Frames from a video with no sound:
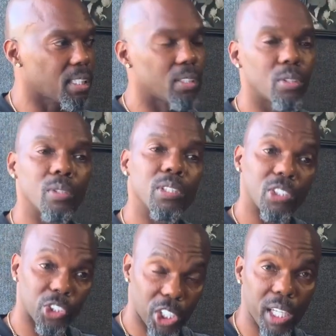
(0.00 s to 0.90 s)
I do is
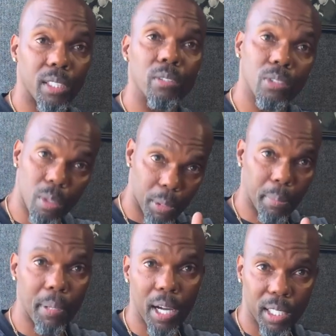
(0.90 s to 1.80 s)
the channel. It's gonna be a
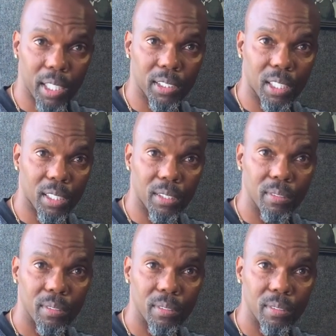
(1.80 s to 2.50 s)
podcast channel.